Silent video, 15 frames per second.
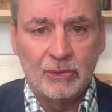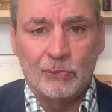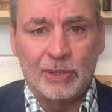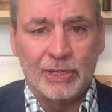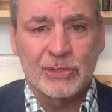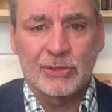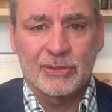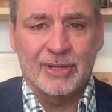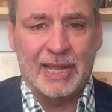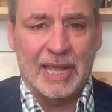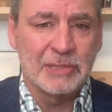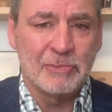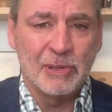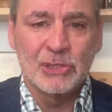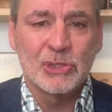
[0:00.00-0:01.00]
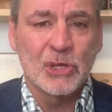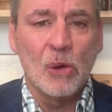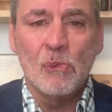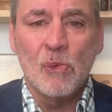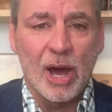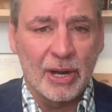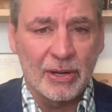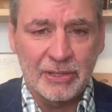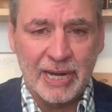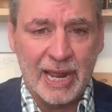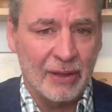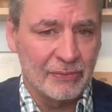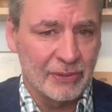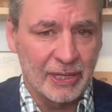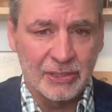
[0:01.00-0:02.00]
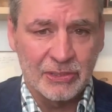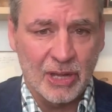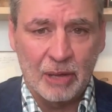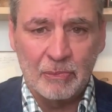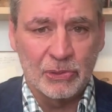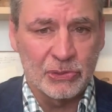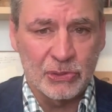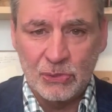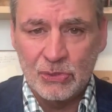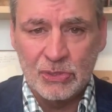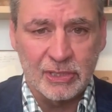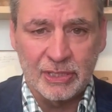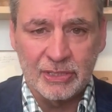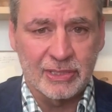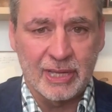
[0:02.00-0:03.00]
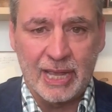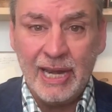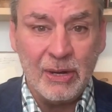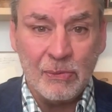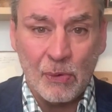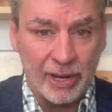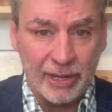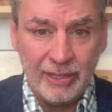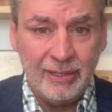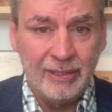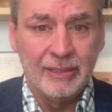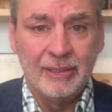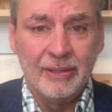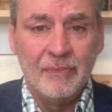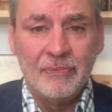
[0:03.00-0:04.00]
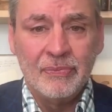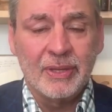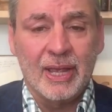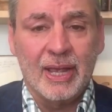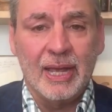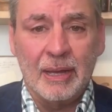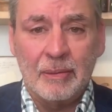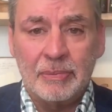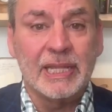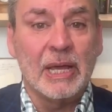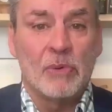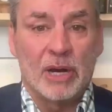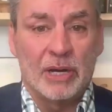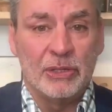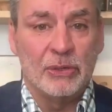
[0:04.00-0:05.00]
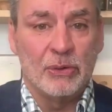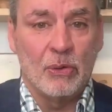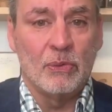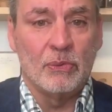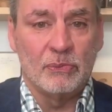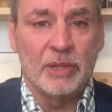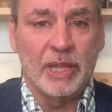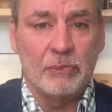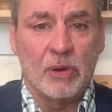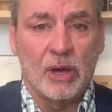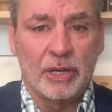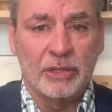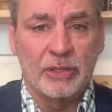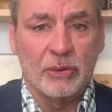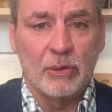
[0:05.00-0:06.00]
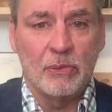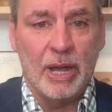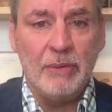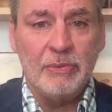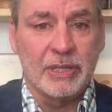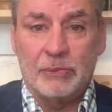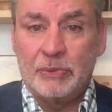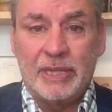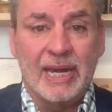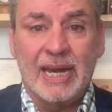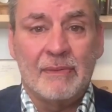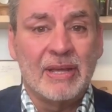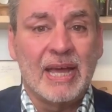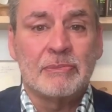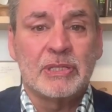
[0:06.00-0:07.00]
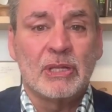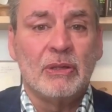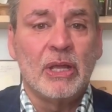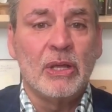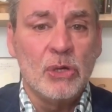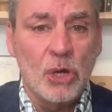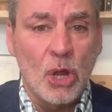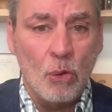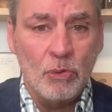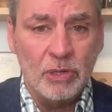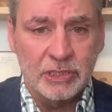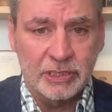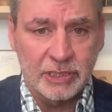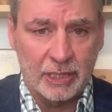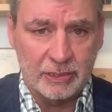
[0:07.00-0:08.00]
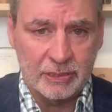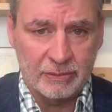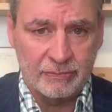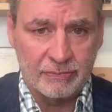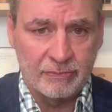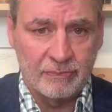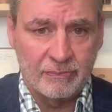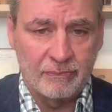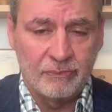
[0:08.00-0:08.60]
which has been so watered down that it's almost useless anyway. Uh, but they want to do they want to do away with it. They'd have absolutely no incentive.